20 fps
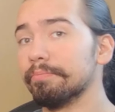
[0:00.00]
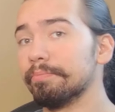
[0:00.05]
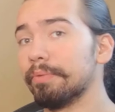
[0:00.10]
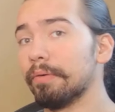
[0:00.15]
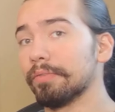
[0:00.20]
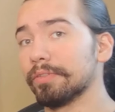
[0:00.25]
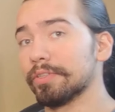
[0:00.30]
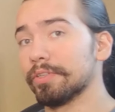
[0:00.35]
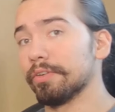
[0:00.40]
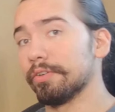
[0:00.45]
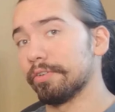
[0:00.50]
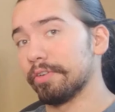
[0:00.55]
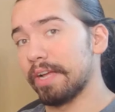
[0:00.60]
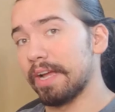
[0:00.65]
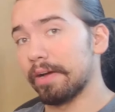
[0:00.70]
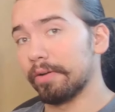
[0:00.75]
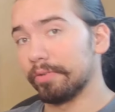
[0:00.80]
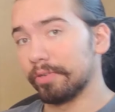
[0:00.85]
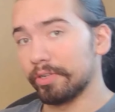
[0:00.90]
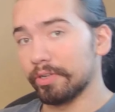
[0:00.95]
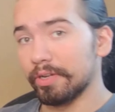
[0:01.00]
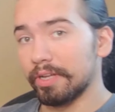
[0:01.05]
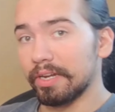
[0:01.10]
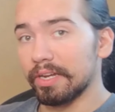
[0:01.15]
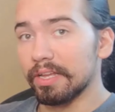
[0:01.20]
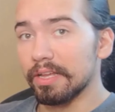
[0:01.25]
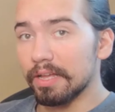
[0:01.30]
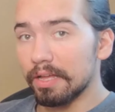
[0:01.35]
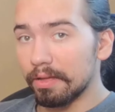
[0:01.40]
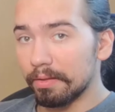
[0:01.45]
bolting her down good.
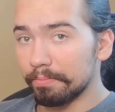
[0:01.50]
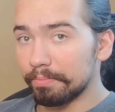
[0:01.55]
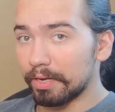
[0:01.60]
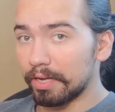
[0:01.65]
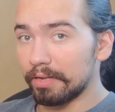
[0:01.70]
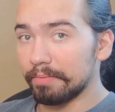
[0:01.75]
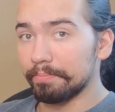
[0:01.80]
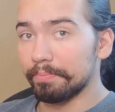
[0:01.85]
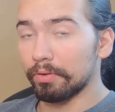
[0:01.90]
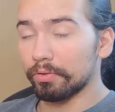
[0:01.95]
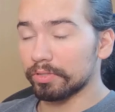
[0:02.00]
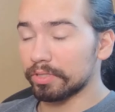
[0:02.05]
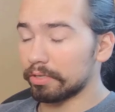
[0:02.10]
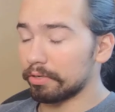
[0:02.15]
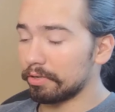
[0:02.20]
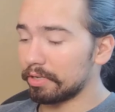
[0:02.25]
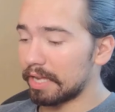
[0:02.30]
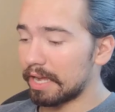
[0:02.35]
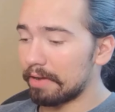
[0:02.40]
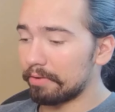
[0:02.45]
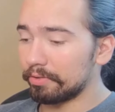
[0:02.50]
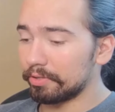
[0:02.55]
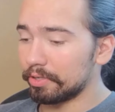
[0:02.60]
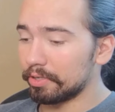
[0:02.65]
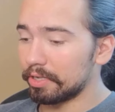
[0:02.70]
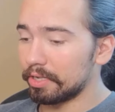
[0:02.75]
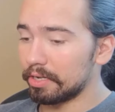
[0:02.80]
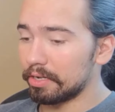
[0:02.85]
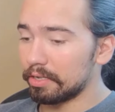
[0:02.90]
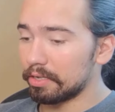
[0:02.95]
But bolting her down
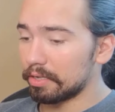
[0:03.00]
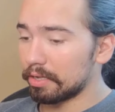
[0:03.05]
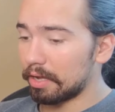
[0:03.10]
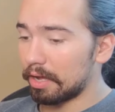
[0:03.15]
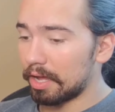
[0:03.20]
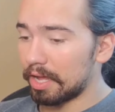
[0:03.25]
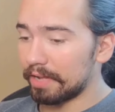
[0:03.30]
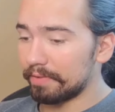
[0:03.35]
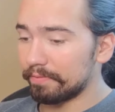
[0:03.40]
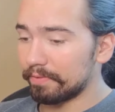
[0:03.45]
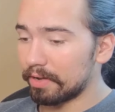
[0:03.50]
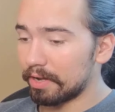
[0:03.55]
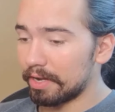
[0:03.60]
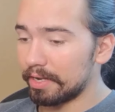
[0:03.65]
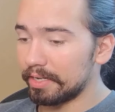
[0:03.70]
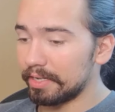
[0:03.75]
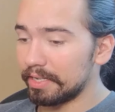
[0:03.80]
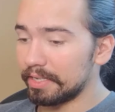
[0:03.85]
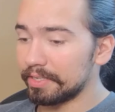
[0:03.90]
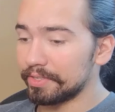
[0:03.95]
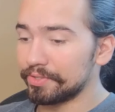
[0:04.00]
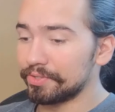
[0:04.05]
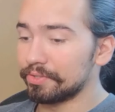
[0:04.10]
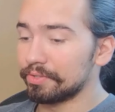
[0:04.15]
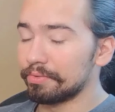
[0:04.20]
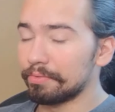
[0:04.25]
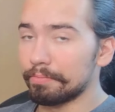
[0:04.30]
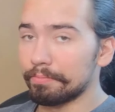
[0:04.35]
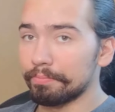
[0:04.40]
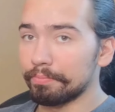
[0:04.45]
good, I find,
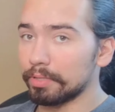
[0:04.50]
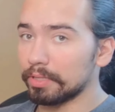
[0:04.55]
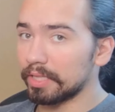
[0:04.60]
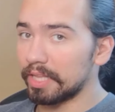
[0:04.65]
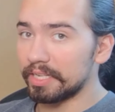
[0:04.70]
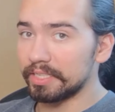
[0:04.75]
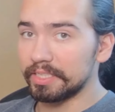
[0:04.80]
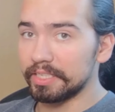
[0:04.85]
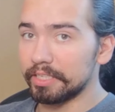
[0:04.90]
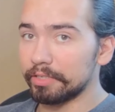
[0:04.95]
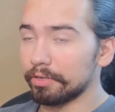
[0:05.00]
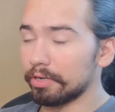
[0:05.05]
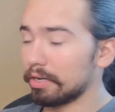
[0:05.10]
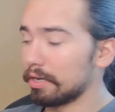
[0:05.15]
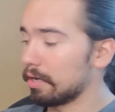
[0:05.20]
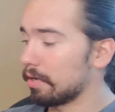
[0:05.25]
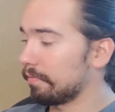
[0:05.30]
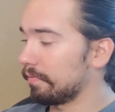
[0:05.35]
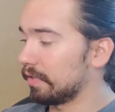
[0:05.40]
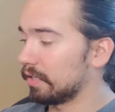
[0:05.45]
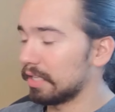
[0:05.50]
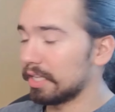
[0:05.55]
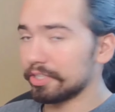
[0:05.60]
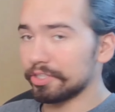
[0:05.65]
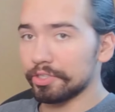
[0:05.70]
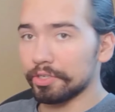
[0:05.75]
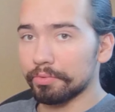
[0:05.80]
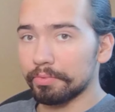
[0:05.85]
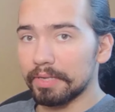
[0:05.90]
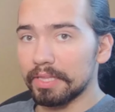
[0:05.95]
is plenty good enough.
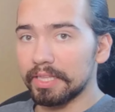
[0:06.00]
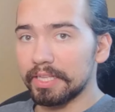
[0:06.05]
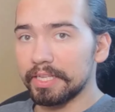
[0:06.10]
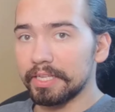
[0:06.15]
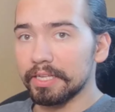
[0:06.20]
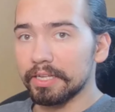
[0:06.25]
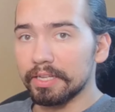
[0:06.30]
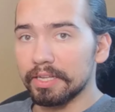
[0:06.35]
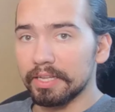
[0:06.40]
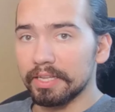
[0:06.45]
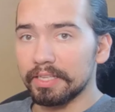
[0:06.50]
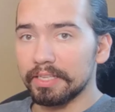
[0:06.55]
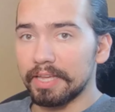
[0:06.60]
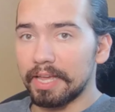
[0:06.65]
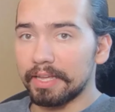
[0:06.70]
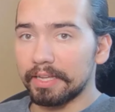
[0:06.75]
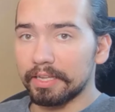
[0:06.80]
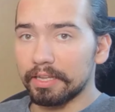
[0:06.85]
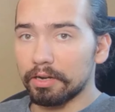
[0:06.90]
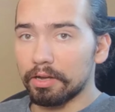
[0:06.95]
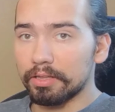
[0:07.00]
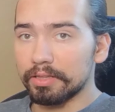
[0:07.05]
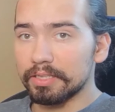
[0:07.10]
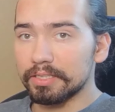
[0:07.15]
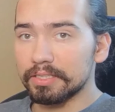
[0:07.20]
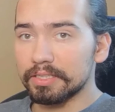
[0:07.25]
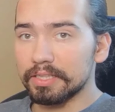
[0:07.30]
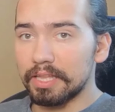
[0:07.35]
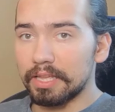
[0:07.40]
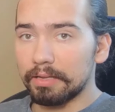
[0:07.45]
Unless you're really yanking on
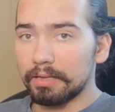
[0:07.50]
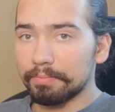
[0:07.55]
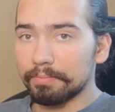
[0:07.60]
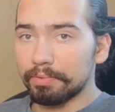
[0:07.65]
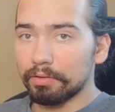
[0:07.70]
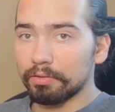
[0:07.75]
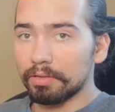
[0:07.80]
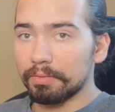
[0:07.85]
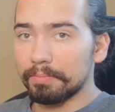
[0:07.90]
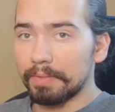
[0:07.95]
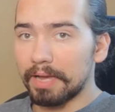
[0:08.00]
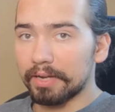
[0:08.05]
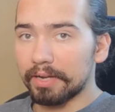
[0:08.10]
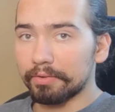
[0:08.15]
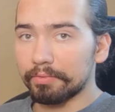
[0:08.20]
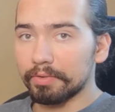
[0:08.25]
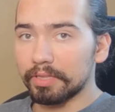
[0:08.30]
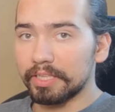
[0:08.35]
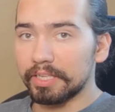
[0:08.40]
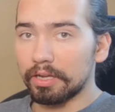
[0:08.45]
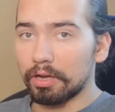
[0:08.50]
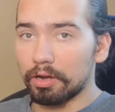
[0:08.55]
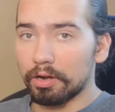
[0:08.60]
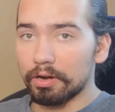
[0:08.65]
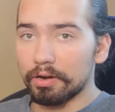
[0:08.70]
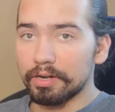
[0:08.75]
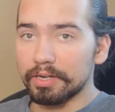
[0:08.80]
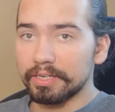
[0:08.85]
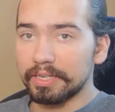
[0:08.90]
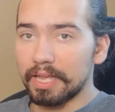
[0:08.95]
this thing, pulling back really
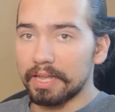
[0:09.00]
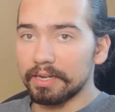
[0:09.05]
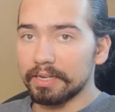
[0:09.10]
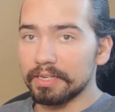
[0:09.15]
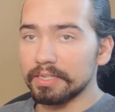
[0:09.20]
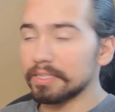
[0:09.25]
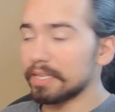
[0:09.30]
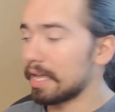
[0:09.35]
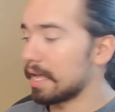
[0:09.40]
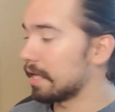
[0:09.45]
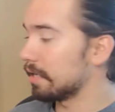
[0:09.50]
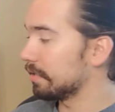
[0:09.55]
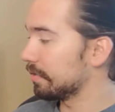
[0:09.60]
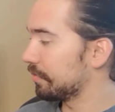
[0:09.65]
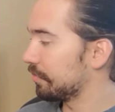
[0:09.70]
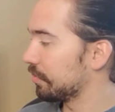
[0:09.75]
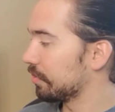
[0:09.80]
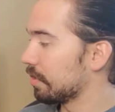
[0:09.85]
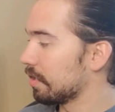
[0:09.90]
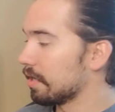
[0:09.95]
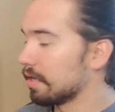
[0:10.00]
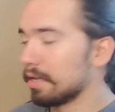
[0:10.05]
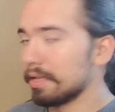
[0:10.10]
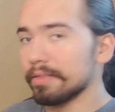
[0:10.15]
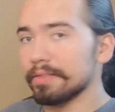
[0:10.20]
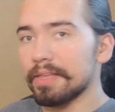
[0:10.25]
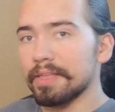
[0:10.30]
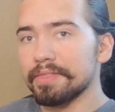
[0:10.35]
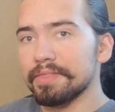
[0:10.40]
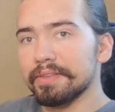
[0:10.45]
hard, getting intense,
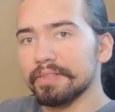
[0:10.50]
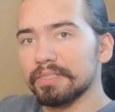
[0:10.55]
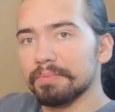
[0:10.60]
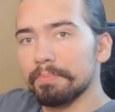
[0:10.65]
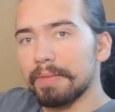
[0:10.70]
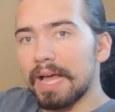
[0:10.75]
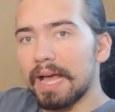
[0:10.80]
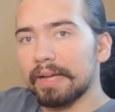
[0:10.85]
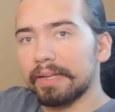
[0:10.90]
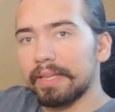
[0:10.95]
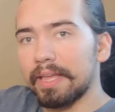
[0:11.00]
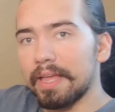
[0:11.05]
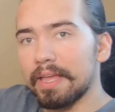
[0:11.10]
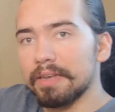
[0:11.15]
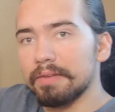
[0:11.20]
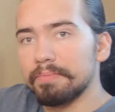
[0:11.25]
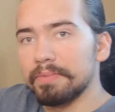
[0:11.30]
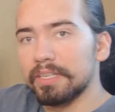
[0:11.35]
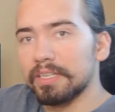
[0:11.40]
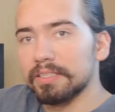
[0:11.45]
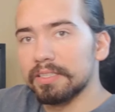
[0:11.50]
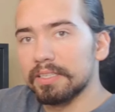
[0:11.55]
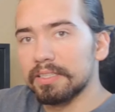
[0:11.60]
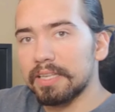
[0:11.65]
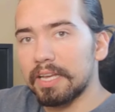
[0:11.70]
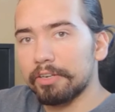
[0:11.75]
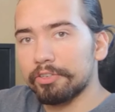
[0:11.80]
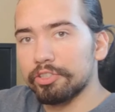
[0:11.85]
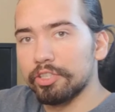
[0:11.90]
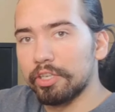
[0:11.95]
then this back end, because it's
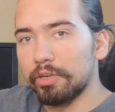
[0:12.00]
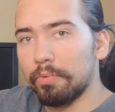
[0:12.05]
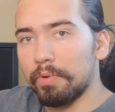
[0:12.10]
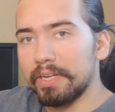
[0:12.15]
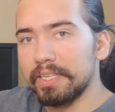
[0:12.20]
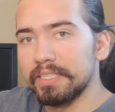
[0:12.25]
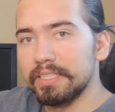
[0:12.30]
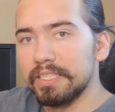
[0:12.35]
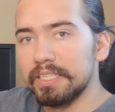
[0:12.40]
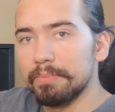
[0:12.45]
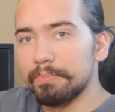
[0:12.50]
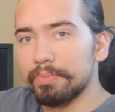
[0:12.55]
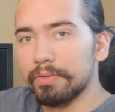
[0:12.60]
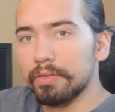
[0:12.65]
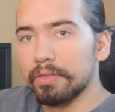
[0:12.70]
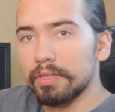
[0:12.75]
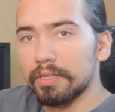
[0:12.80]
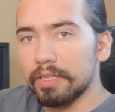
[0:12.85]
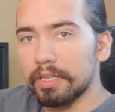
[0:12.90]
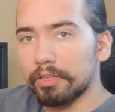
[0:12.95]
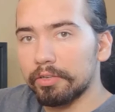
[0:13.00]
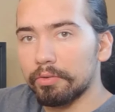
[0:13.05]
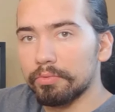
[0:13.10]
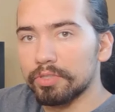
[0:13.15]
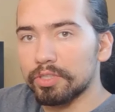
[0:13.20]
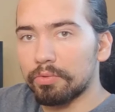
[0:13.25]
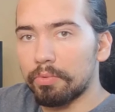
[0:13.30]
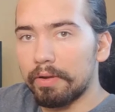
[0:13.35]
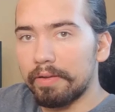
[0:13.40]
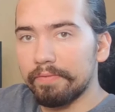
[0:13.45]
actually quite deep, it
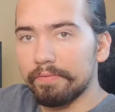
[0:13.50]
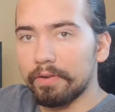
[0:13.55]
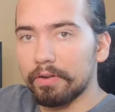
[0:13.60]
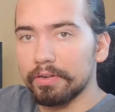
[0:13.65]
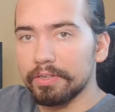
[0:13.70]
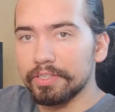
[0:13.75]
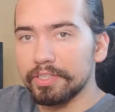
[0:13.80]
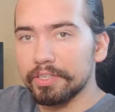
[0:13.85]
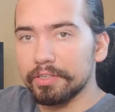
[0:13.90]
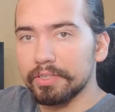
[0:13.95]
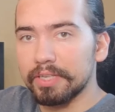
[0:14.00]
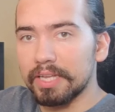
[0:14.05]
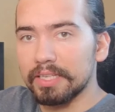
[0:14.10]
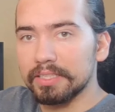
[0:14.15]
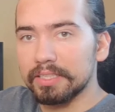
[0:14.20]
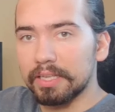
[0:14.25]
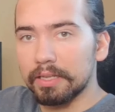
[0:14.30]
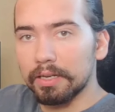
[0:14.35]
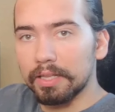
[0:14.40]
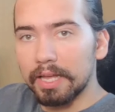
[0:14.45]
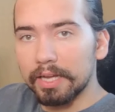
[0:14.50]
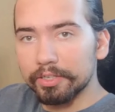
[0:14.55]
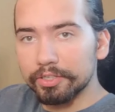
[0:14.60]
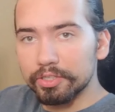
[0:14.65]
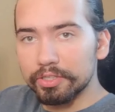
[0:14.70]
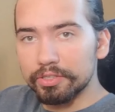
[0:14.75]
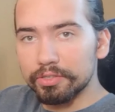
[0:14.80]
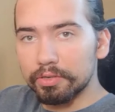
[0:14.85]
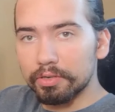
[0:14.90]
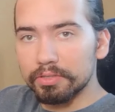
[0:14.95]
goes quite far into your desk, it'll
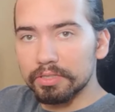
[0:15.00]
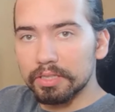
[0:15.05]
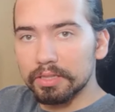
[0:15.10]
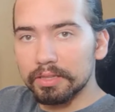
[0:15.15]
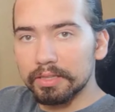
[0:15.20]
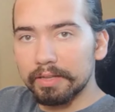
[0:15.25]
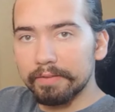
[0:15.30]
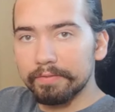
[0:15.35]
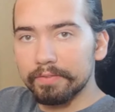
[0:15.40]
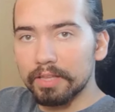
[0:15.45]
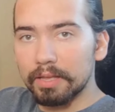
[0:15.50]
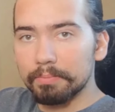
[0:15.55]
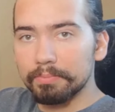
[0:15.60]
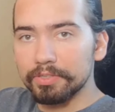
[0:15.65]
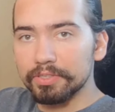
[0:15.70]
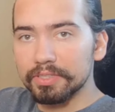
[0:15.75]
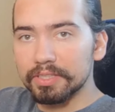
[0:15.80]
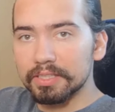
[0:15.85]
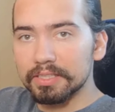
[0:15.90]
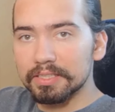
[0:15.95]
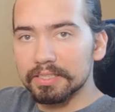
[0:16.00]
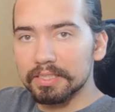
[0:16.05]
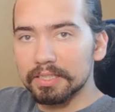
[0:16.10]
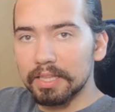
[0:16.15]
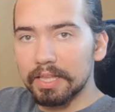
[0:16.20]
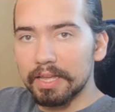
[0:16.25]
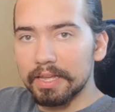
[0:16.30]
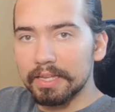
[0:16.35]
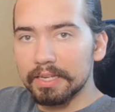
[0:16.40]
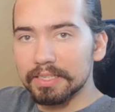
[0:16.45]
actually start to lift up just the
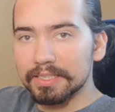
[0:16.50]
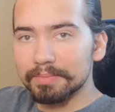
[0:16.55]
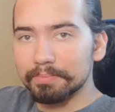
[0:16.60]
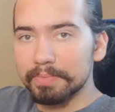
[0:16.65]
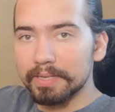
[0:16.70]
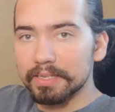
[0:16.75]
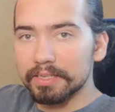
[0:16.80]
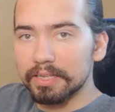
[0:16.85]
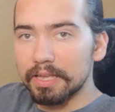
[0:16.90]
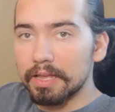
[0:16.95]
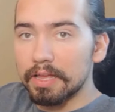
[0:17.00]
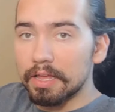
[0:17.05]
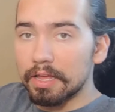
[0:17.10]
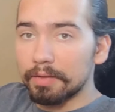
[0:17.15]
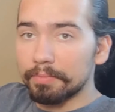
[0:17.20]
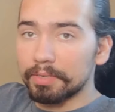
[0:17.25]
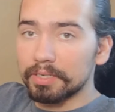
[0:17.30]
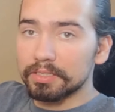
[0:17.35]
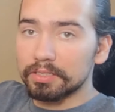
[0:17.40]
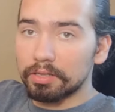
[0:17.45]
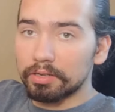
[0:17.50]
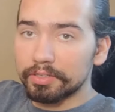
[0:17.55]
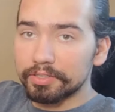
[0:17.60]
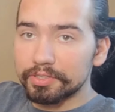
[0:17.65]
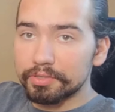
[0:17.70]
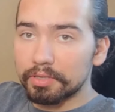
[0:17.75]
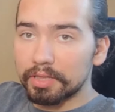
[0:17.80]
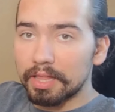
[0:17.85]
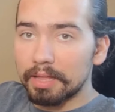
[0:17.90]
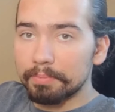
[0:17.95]
slightest bit. But as long as
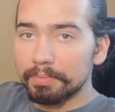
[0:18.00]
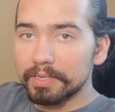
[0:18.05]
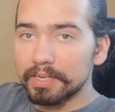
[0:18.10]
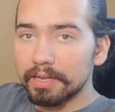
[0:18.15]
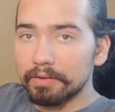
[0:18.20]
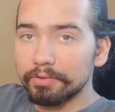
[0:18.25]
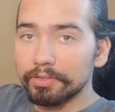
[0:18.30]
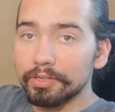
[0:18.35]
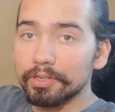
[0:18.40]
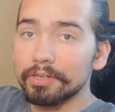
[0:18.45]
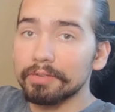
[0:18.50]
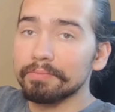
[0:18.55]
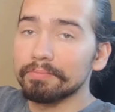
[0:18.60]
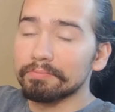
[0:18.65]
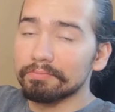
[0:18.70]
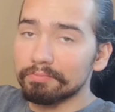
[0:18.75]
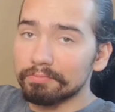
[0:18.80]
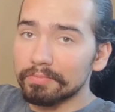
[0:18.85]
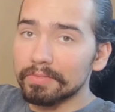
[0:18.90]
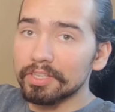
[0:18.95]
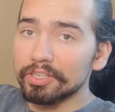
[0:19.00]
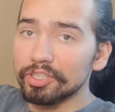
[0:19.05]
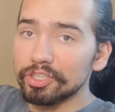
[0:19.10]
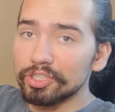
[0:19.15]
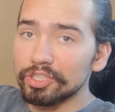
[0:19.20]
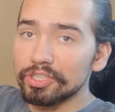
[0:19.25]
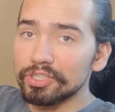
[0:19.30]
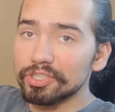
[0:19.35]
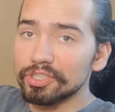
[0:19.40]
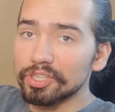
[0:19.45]
you clamp it down good,
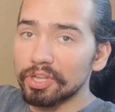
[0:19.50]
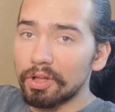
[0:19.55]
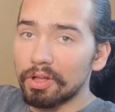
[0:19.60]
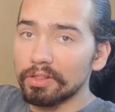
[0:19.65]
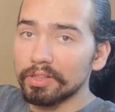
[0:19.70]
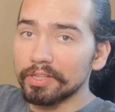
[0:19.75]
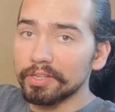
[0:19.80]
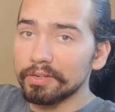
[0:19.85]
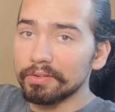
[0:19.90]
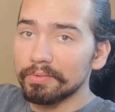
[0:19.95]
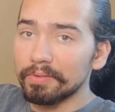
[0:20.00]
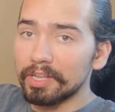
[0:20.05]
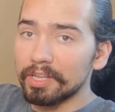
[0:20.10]
she's solid.